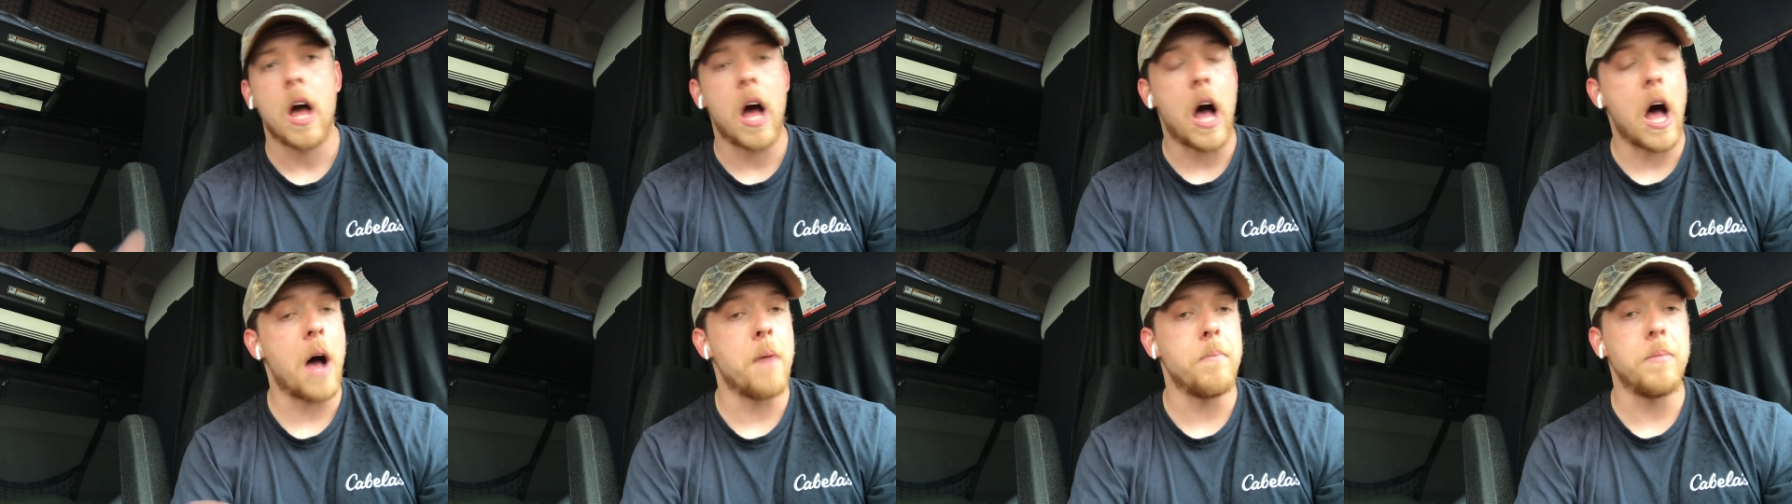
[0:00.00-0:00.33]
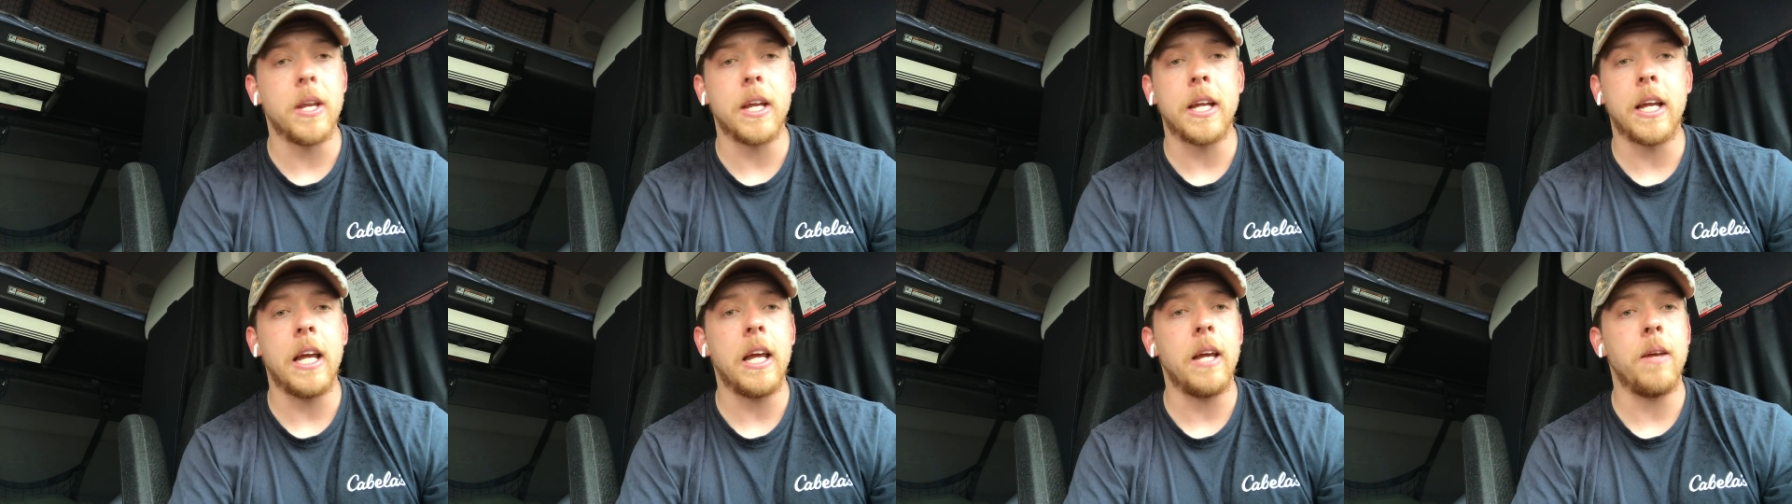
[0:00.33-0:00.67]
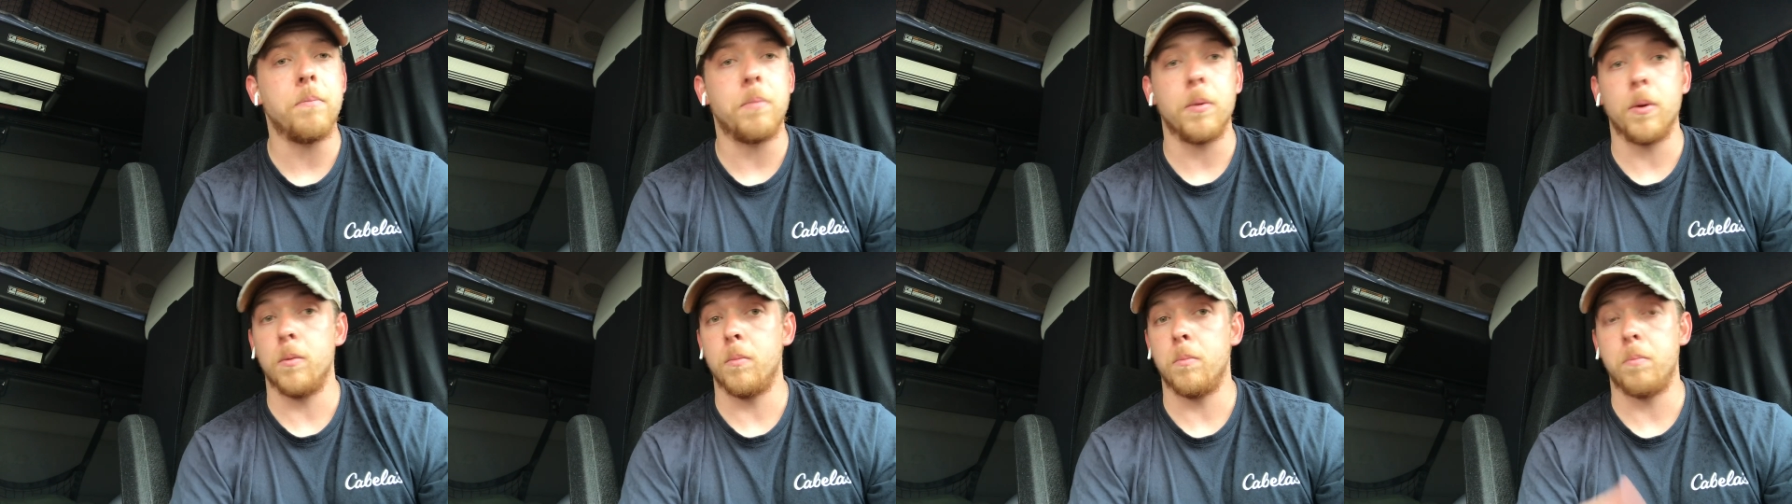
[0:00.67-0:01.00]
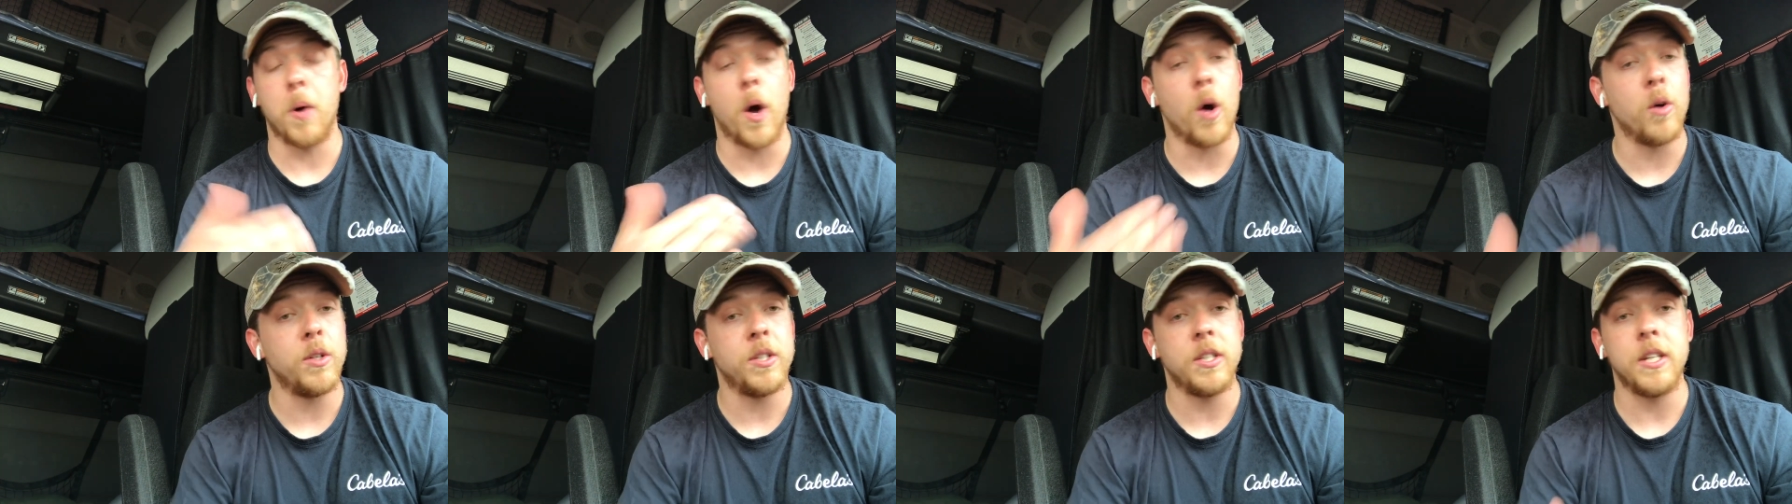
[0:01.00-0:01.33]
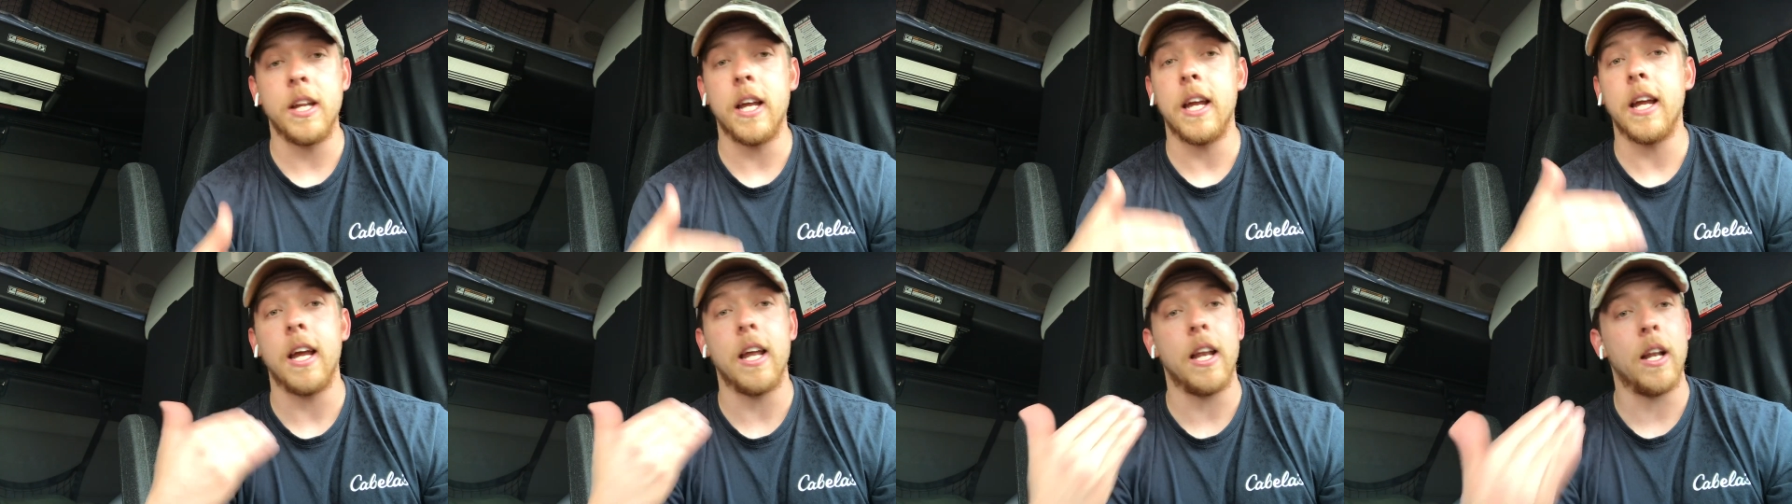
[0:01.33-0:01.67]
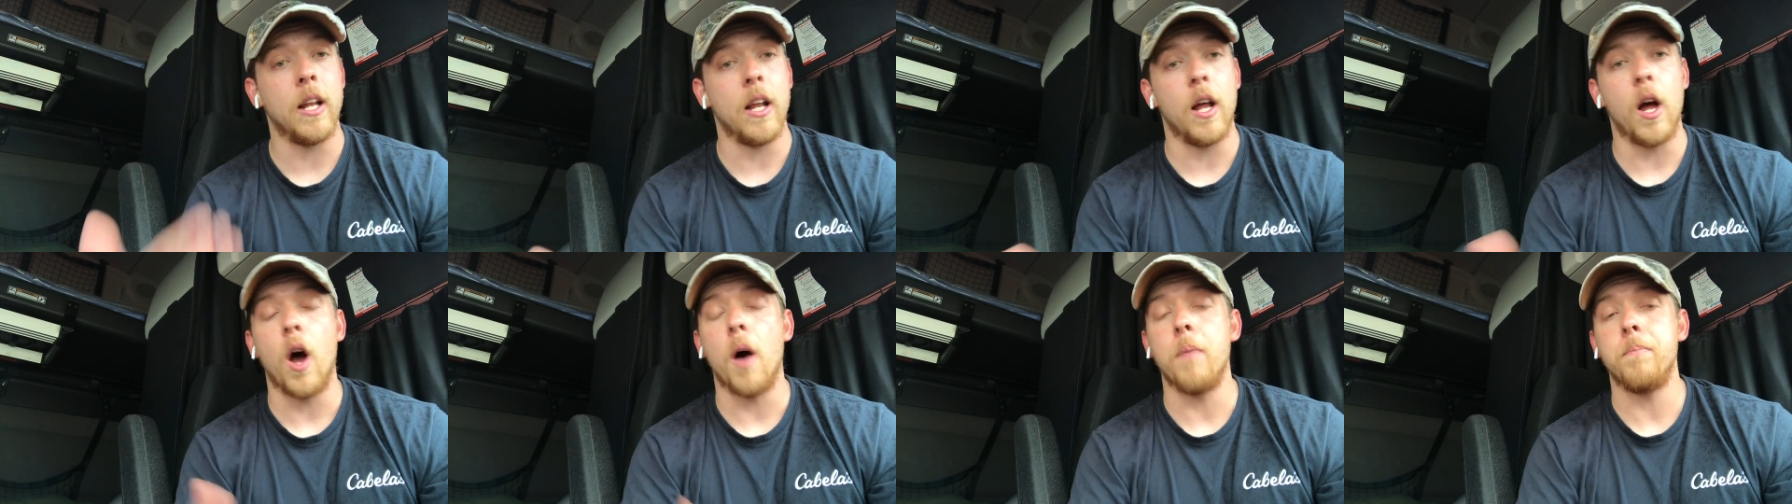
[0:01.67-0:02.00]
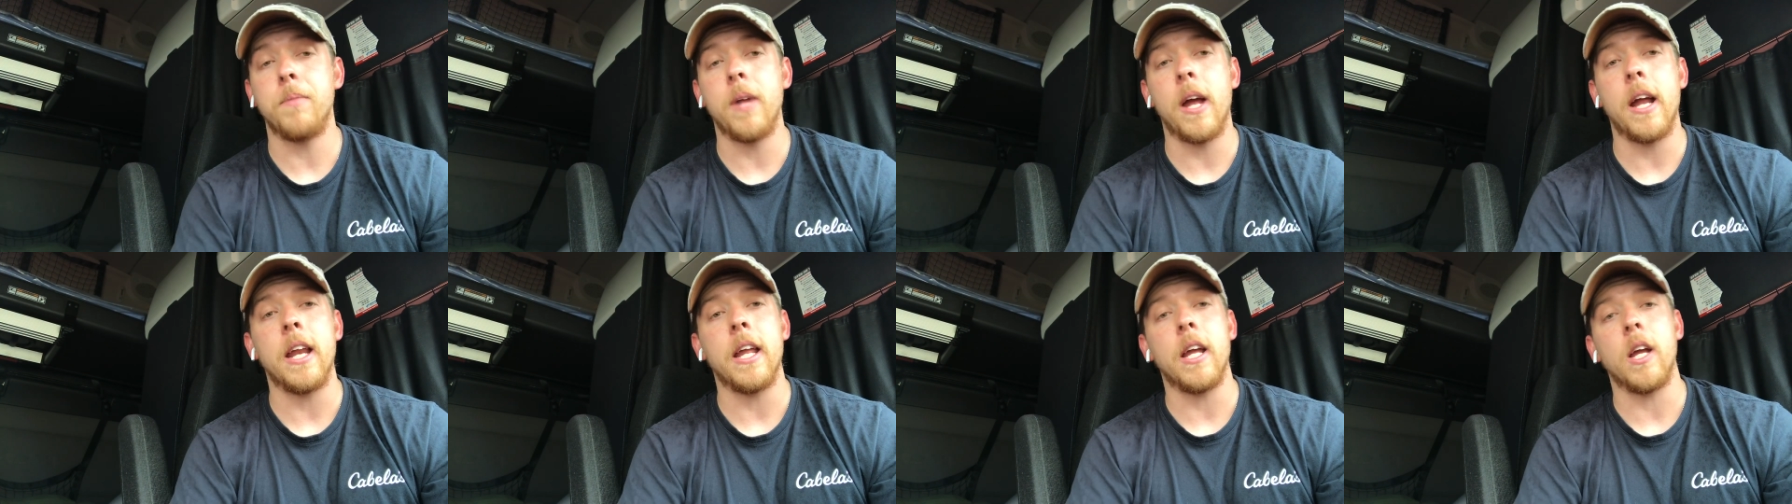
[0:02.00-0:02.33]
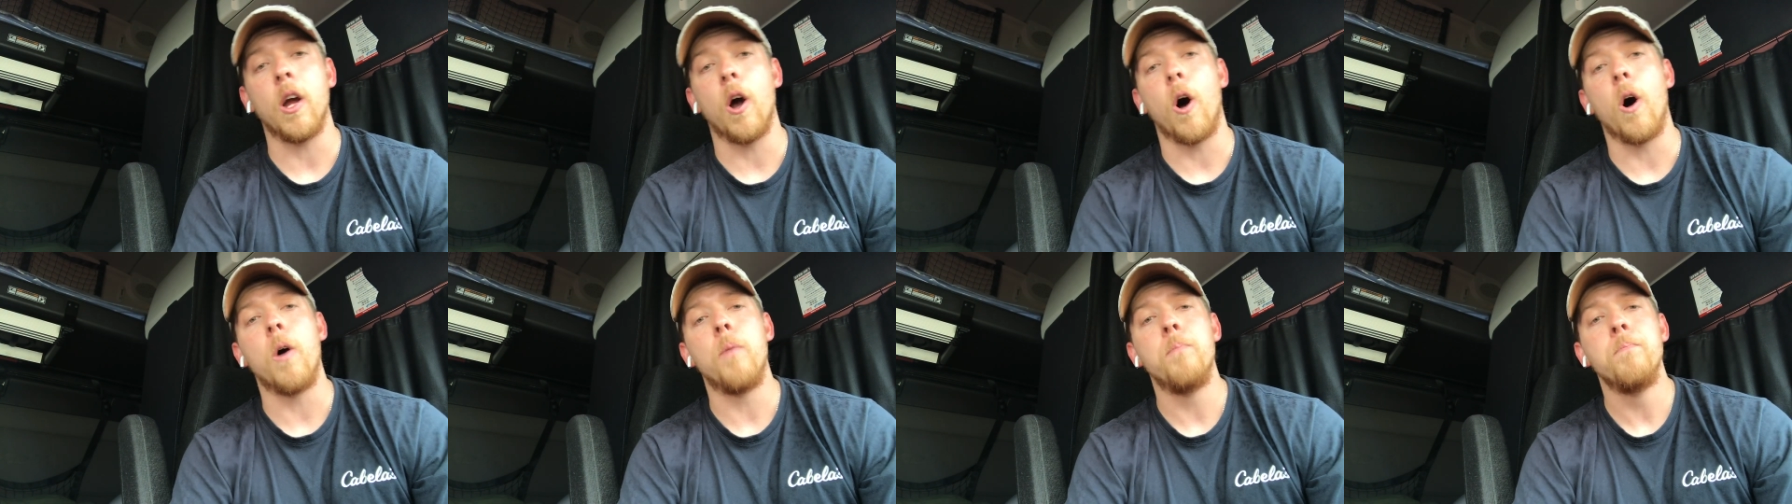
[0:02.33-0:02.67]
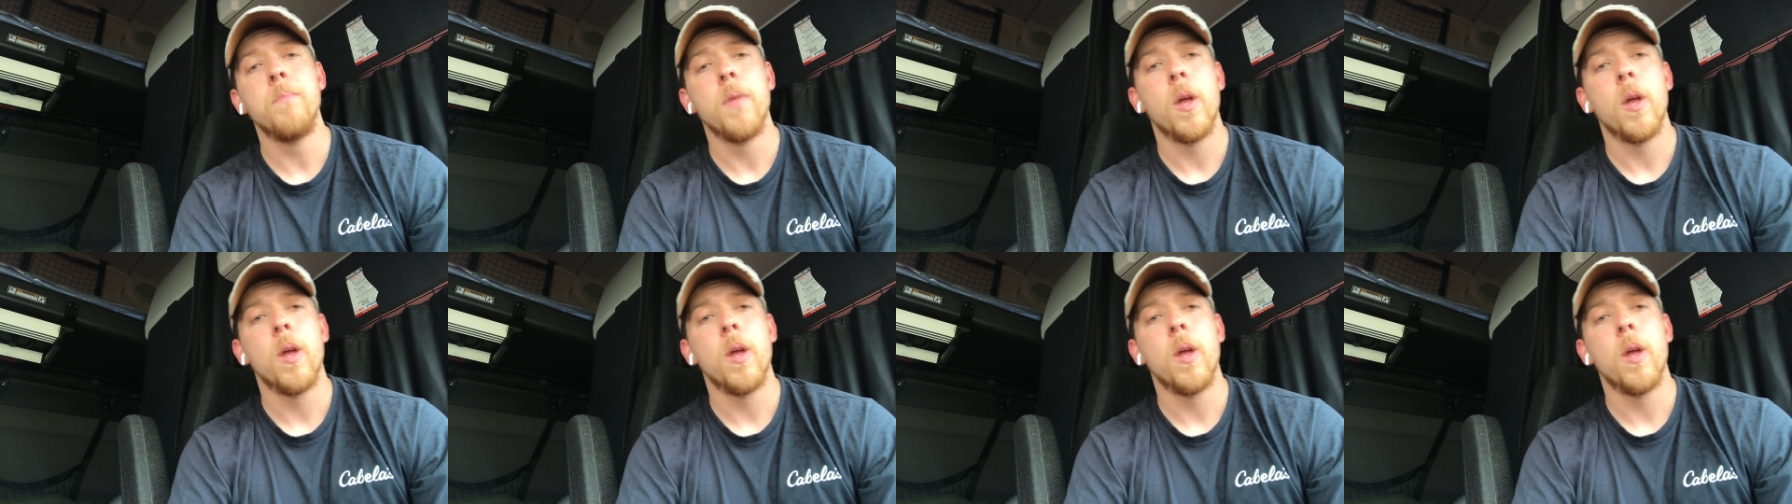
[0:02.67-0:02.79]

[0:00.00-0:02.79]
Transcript: I'm going to keep posting and updating y'all